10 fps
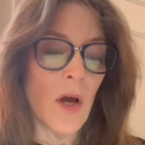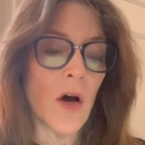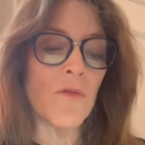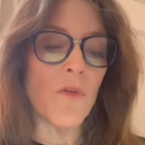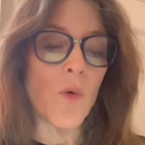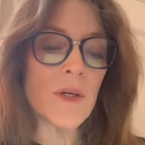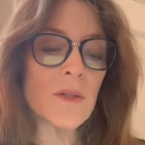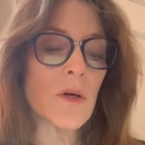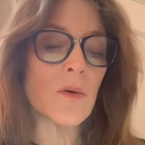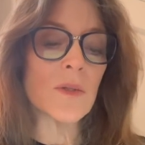a
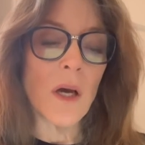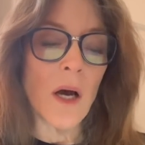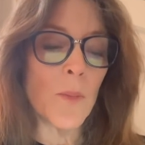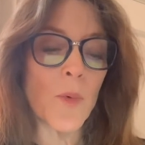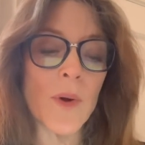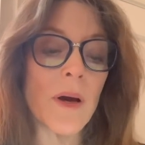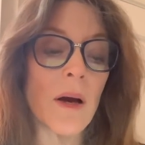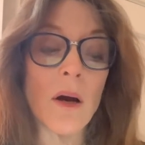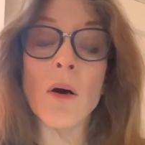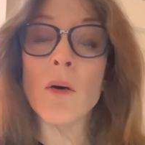voice goes up with
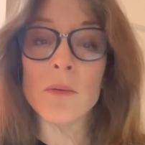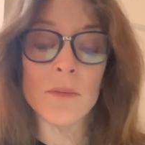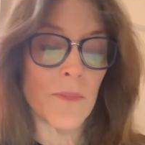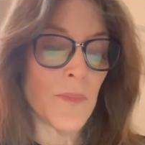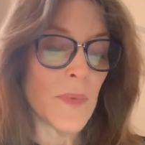our own.